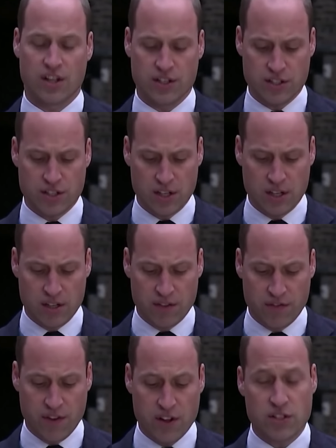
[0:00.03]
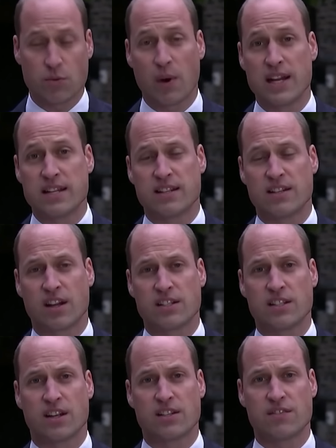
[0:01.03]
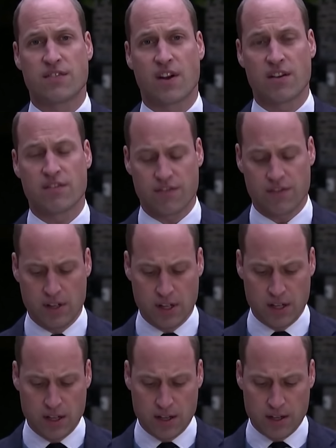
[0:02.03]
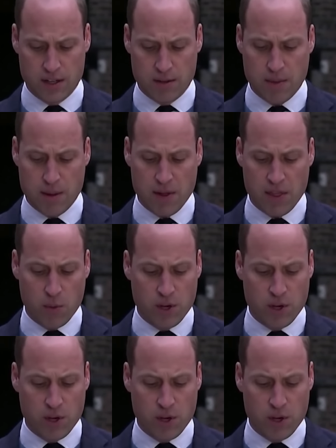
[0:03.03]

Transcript: In an emotional moment, a shocking admission from William that